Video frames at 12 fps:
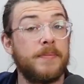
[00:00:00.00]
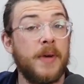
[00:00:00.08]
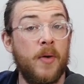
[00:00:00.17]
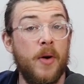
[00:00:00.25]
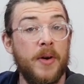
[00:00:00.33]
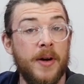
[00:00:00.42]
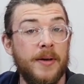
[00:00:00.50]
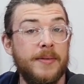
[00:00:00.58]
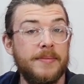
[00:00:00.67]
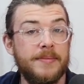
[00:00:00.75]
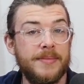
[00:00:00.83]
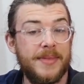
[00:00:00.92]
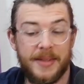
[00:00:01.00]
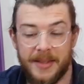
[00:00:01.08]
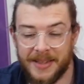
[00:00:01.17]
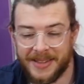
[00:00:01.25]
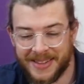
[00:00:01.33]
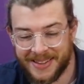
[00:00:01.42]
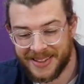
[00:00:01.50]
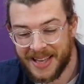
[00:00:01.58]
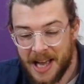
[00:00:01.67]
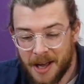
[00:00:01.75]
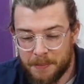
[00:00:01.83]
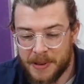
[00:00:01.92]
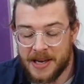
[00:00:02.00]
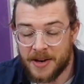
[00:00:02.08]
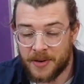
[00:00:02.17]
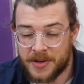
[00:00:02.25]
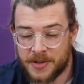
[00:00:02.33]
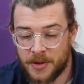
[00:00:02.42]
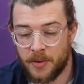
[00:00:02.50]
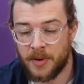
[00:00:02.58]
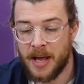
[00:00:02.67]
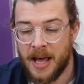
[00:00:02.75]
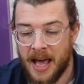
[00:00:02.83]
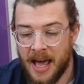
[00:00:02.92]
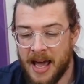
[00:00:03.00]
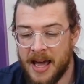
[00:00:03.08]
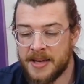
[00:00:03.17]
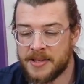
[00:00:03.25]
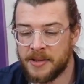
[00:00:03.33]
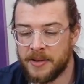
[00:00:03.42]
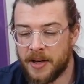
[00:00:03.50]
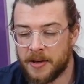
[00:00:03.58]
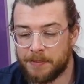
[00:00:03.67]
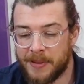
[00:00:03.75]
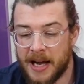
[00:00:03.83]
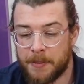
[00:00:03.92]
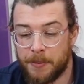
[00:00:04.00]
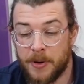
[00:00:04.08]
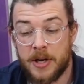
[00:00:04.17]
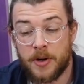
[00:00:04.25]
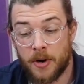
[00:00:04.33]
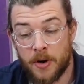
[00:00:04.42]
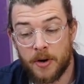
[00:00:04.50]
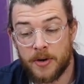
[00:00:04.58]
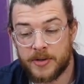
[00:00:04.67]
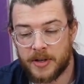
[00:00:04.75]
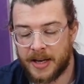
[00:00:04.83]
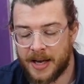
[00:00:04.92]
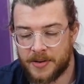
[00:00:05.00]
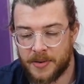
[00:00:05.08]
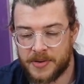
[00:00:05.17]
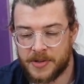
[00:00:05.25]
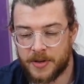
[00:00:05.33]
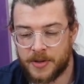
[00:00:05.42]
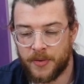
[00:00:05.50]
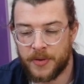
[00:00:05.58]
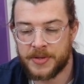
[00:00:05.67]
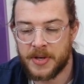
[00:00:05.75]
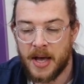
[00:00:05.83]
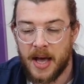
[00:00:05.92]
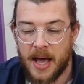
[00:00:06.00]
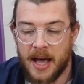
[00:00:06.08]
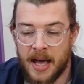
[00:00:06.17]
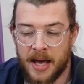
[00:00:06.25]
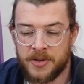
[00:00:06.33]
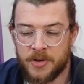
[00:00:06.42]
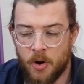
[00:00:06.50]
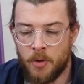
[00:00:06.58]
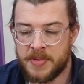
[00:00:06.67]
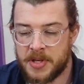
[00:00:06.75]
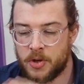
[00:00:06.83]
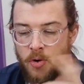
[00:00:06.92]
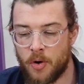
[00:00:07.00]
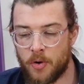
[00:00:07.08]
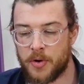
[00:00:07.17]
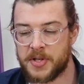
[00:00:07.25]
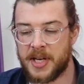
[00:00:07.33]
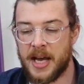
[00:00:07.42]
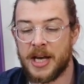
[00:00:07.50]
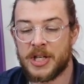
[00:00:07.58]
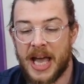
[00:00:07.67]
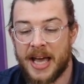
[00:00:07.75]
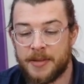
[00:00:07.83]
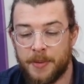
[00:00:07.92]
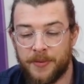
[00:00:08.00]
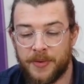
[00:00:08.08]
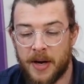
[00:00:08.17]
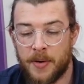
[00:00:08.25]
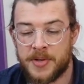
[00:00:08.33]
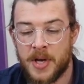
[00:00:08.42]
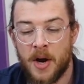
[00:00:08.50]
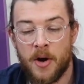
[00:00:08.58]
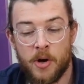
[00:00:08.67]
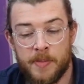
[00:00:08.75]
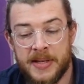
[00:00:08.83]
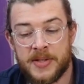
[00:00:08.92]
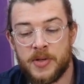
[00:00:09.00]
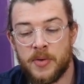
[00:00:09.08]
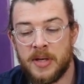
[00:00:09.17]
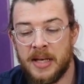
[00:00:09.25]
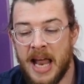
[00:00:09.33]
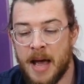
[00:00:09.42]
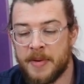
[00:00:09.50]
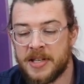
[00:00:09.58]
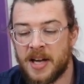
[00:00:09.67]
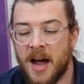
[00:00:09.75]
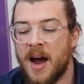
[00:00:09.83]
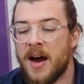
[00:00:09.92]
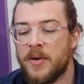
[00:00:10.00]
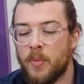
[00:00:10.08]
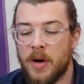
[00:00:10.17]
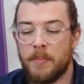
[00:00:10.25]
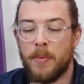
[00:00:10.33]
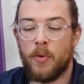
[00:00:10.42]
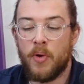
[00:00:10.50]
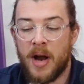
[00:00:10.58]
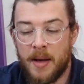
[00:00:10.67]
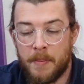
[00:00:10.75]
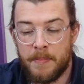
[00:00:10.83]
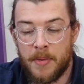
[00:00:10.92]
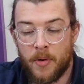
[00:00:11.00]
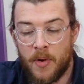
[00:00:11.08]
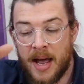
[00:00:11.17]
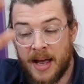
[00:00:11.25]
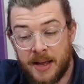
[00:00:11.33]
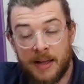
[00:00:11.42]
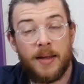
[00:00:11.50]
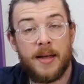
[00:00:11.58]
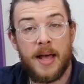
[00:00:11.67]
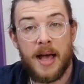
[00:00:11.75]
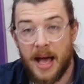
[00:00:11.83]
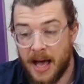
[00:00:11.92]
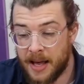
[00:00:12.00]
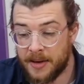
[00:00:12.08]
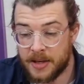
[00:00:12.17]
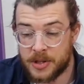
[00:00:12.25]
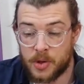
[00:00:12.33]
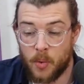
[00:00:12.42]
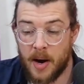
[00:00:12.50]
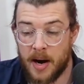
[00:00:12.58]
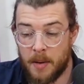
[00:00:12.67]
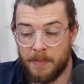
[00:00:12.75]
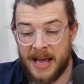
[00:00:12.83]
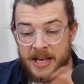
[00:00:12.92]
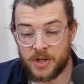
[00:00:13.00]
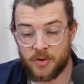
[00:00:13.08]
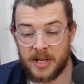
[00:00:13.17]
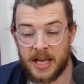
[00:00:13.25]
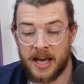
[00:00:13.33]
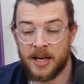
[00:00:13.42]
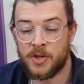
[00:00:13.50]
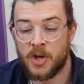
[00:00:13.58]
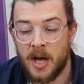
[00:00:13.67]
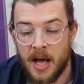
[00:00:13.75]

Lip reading: I wrote here. Peter is doing hazelnut blackberry curd. I can't do the Scottish voice. Dome is a short crust cage, edible flowers. Hermine's doing a lemon tart with meringue and a square pastry cage.